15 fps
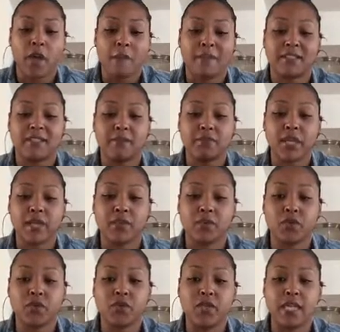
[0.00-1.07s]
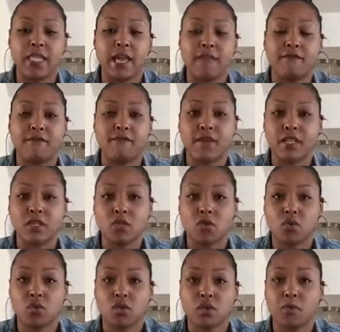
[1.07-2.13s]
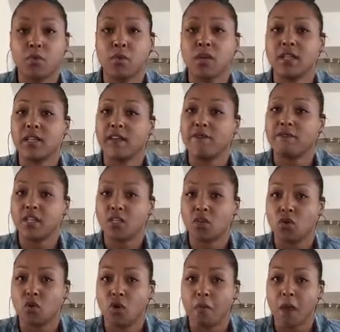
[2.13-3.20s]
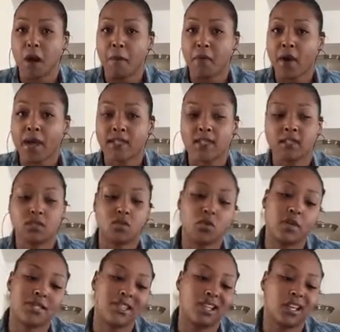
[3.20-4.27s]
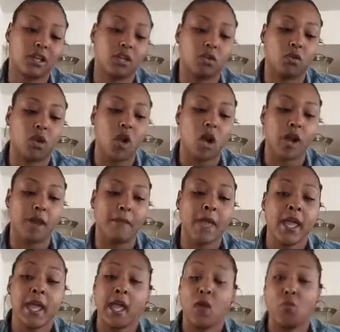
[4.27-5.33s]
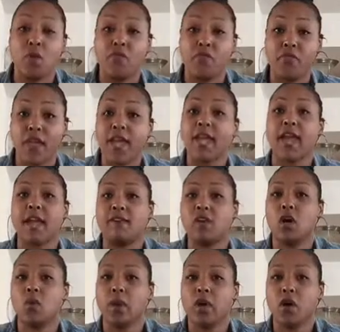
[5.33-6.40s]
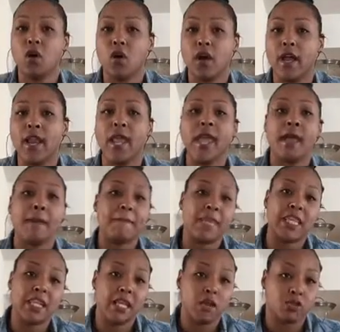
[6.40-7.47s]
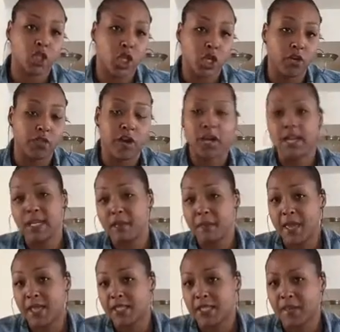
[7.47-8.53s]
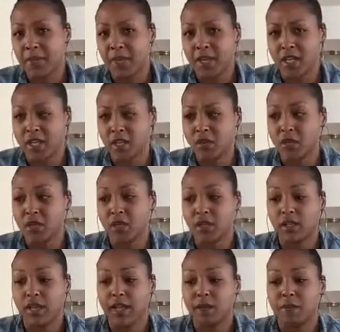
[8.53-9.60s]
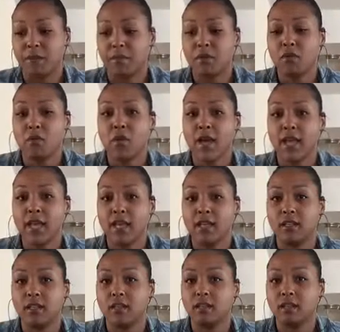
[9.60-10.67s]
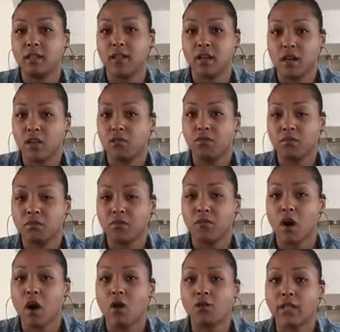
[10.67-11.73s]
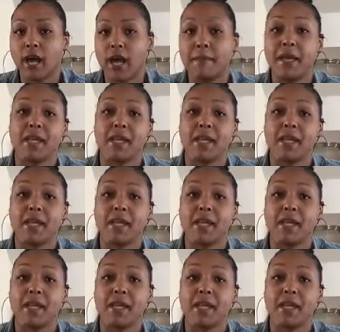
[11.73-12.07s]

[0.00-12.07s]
But sometimes when you need that physical support, that physical presence, Taurus can get a little caught up in what they have going on. But then they'll turn around and demand something in you, and you're like, but wait, you know, hold up.